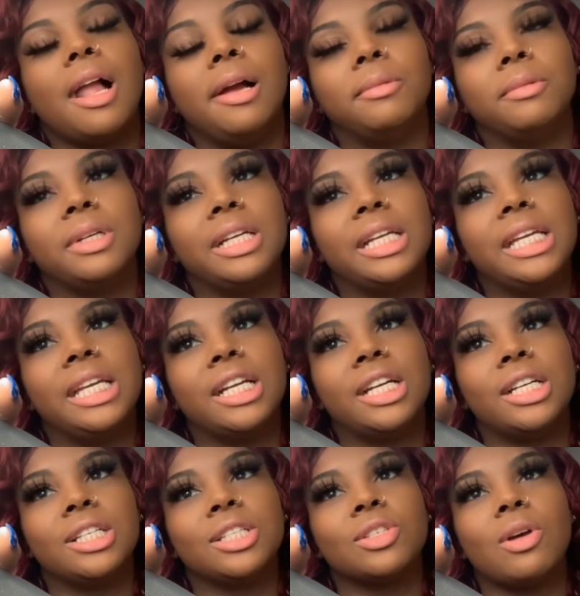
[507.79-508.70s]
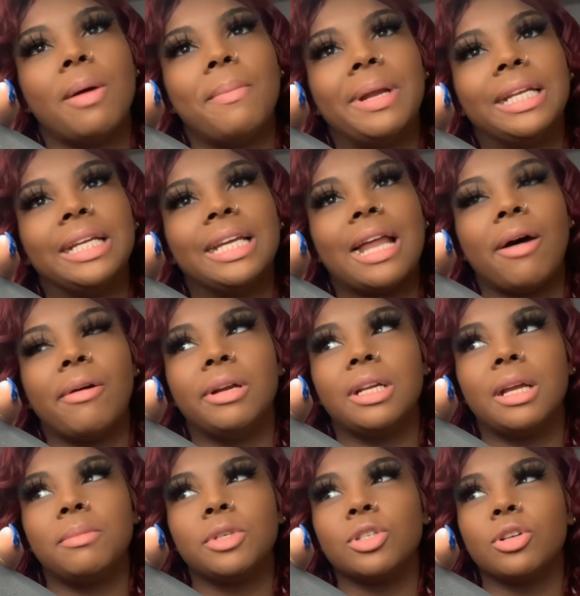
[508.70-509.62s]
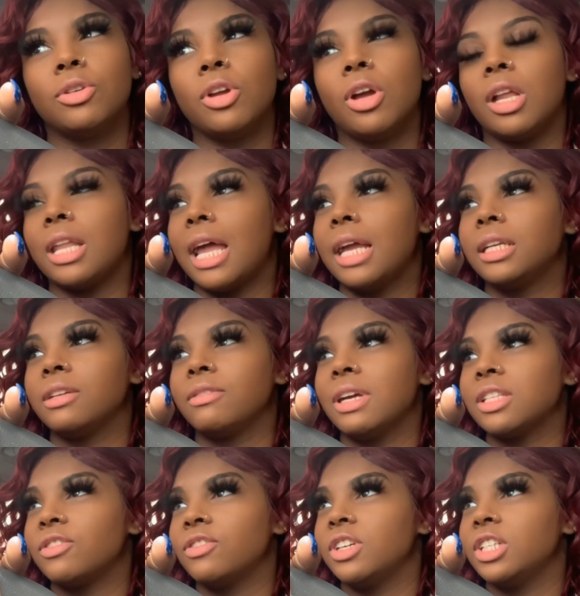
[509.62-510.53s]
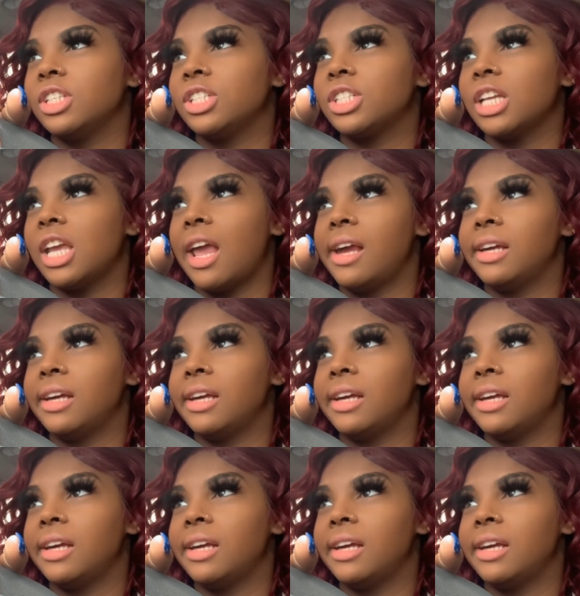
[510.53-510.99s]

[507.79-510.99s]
And we're here. So I'm about to get out and I'm going to show y'all like the restaurant and shit.